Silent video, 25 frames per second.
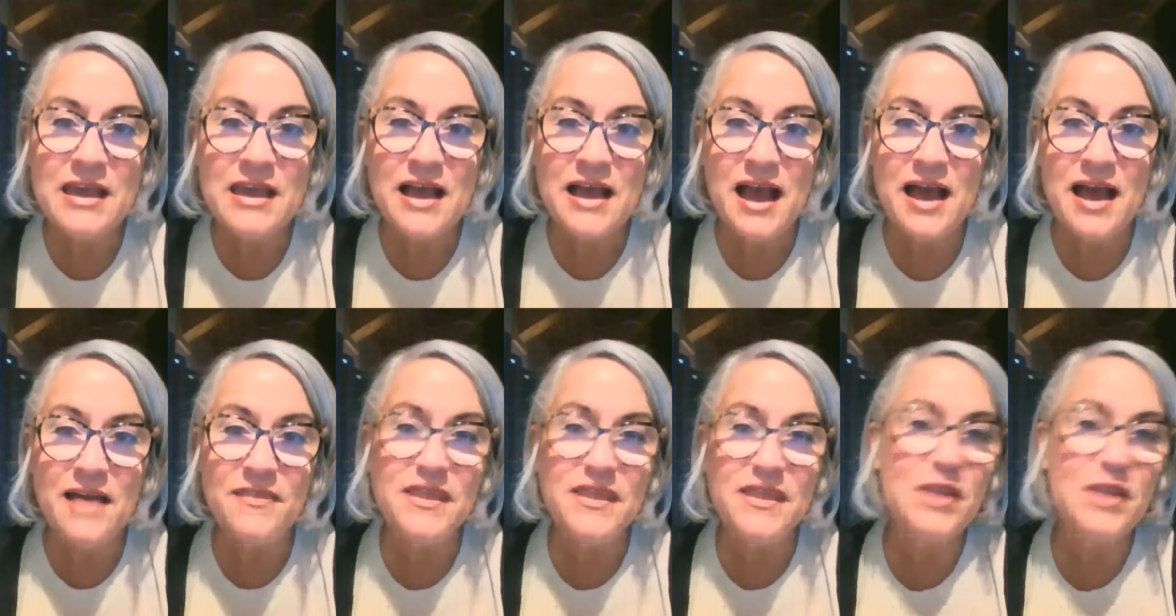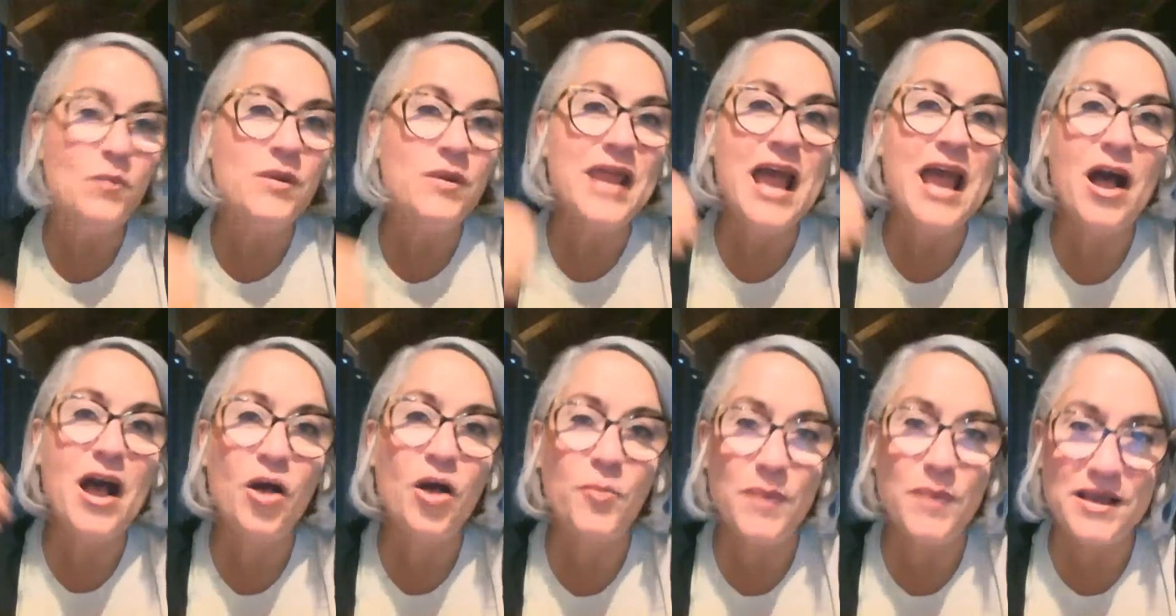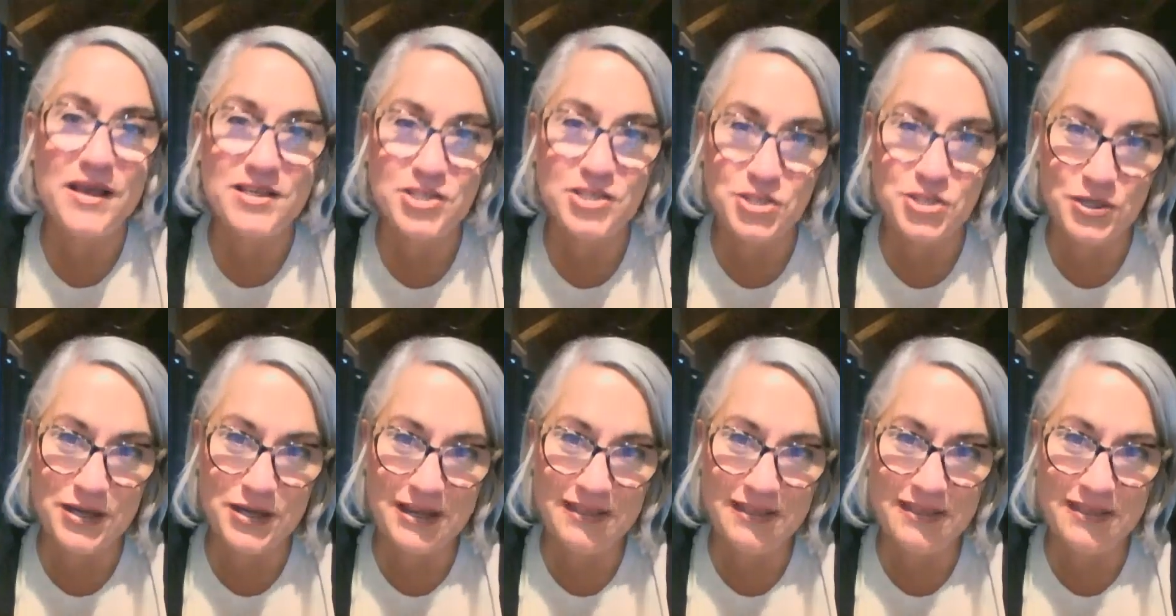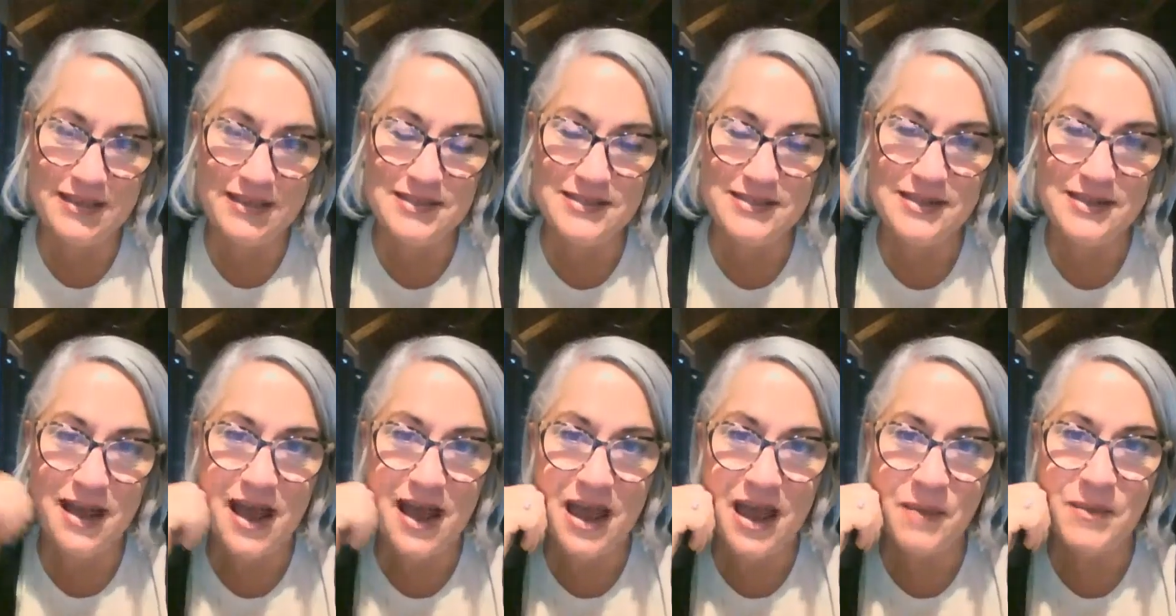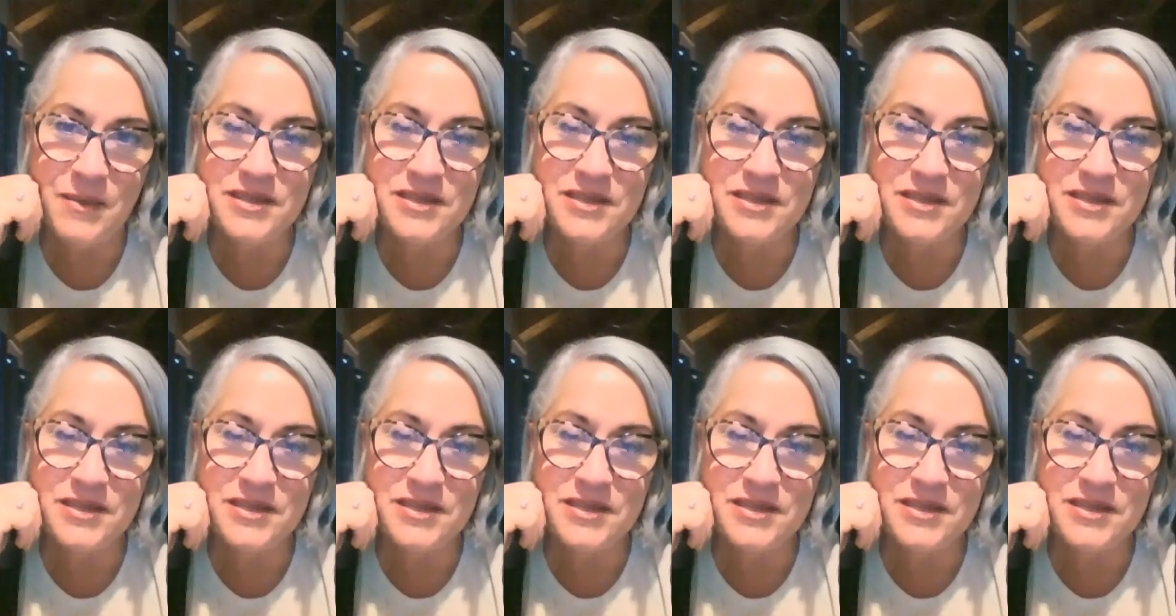then it would help us during this time.